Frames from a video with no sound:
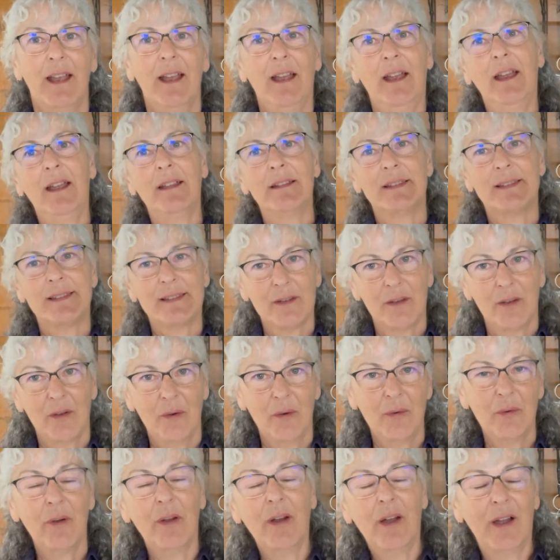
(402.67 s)
And
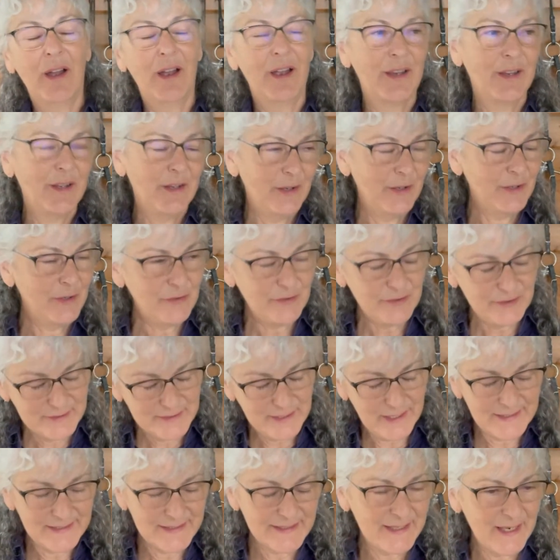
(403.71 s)
so you
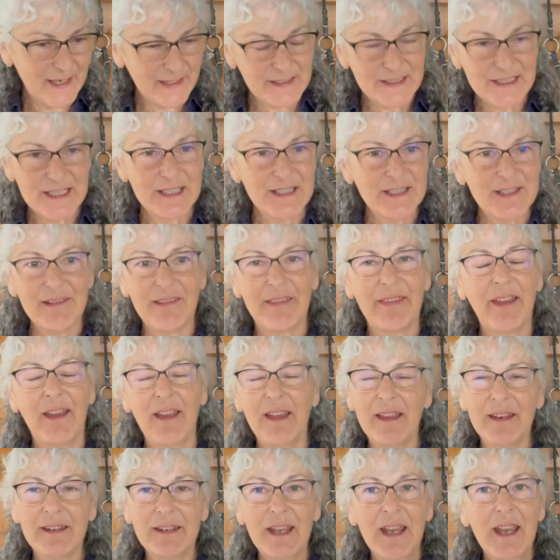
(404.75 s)
dissect into
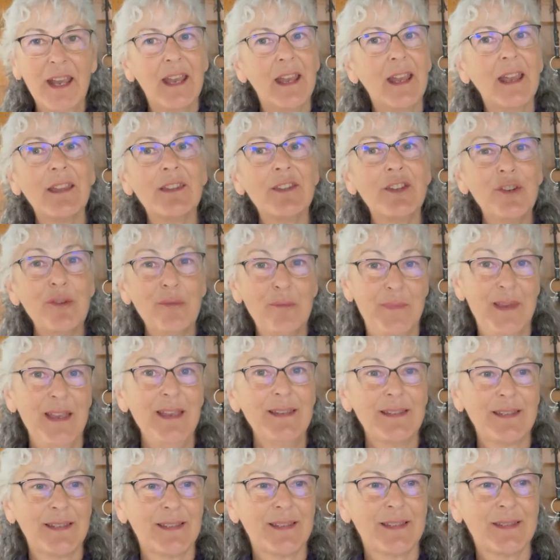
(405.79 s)
that and you
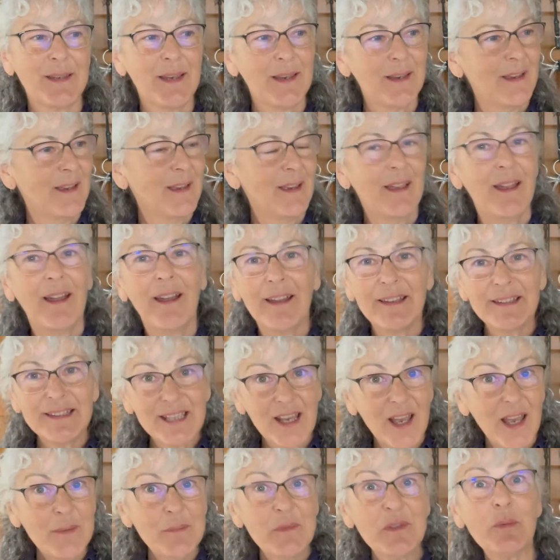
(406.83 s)
miss
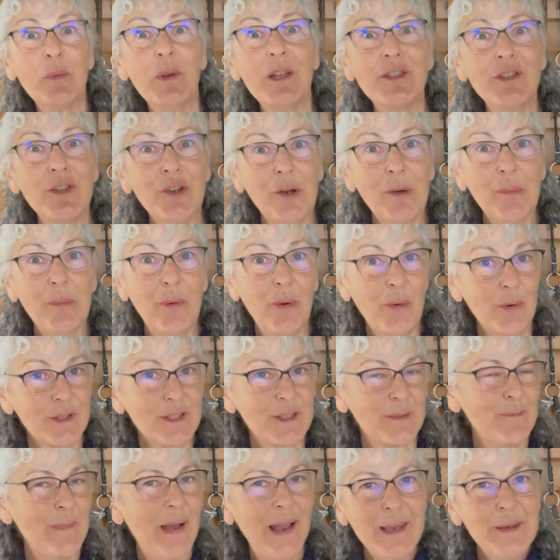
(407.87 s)
times when your
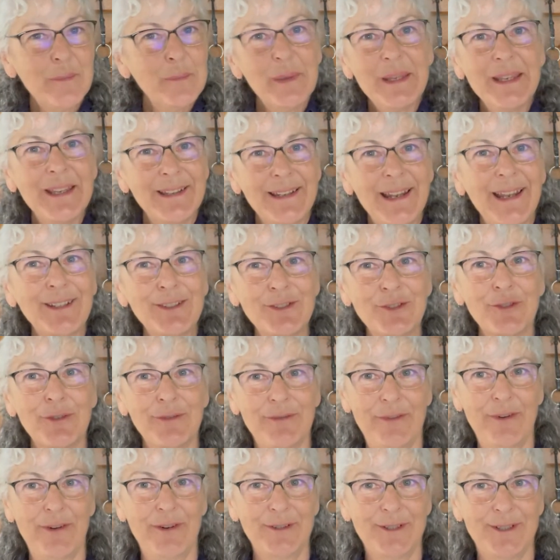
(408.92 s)
horse might be an
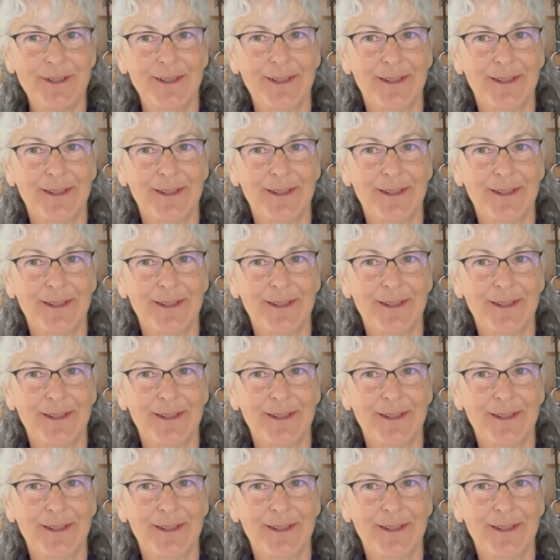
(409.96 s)
extrovert.